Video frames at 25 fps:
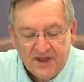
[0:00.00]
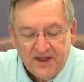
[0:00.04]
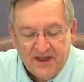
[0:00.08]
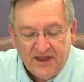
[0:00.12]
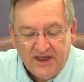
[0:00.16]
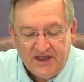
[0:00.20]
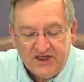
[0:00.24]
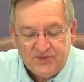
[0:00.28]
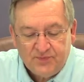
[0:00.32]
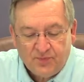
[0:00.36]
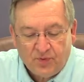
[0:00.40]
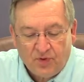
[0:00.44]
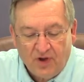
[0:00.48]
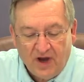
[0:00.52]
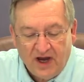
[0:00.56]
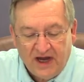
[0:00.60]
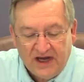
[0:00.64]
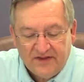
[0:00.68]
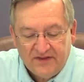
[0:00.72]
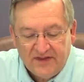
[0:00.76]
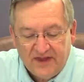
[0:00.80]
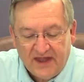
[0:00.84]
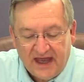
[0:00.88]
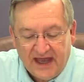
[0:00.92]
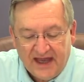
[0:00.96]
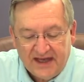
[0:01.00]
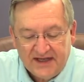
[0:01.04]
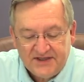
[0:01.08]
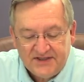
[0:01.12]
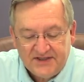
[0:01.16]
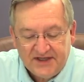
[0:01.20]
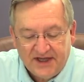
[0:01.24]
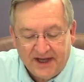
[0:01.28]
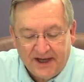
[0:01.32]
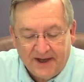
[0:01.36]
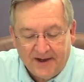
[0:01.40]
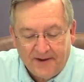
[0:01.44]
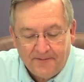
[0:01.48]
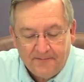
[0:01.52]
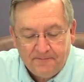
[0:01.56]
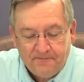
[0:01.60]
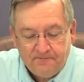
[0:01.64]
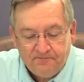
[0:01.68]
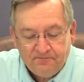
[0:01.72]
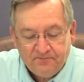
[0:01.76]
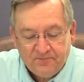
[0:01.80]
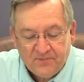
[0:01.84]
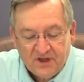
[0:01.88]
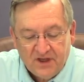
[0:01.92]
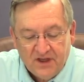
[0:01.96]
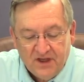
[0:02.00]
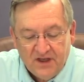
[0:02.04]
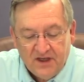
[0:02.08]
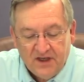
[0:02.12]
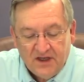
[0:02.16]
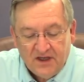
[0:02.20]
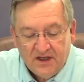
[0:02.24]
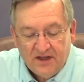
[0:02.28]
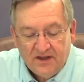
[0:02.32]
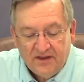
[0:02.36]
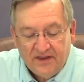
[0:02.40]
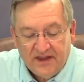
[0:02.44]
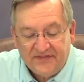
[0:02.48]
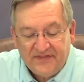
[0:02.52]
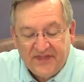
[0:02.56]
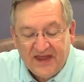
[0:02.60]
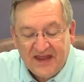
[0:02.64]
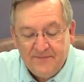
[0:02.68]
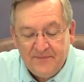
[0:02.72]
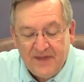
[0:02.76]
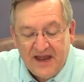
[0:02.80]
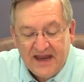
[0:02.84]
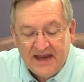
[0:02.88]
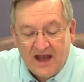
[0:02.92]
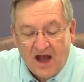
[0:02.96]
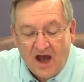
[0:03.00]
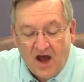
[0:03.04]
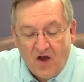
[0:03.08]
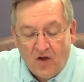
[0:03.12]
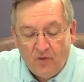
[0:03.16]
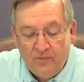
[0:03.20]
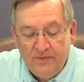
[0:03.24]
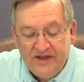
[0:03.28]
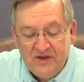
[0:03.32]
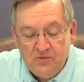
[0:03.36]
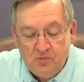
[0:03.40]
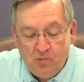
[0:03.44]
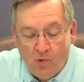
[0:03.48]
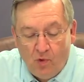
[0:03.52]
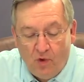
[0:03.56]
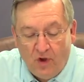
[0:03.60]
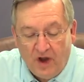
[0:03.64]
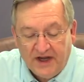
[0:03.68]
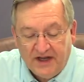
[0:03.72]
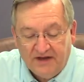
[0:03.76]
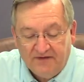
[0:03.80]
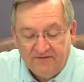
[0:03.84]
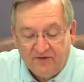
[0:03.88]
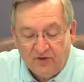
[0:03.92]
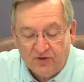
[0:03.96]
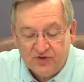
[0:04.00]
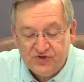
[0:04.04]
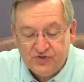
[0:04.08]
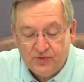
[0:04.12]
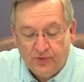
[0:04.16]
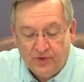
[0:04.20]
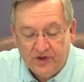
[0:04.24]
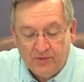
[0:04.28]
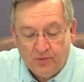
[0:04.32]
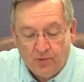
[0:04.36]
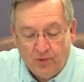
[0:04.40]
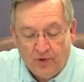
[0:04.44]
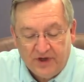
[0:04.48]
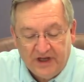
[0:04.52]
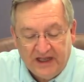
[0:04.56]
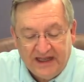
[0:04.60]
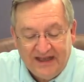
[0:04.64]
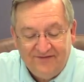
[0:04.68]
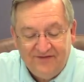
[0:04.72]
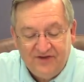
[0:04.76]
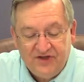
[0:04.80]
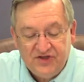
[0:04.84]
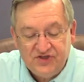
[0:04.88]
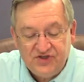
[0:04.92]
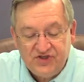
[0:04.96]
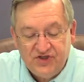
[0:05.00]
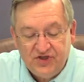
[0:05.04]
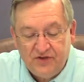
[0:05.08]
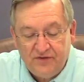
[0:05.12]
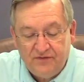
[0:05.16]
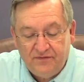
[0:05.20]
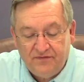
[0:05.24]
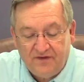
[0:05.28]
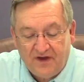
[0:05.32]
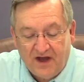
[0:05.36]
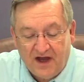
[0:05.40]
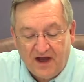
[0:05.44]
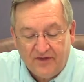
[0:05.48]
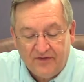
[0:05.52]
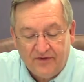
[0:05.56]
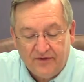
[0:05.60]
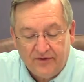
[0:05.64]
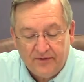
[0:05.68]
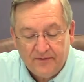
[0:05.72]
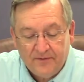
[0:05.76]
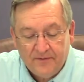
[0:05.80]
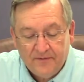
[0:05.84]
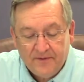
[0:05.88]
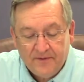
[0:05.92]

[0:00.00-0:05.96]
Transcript: he's praying that that they may all be one, in verse 21, even as you, Father,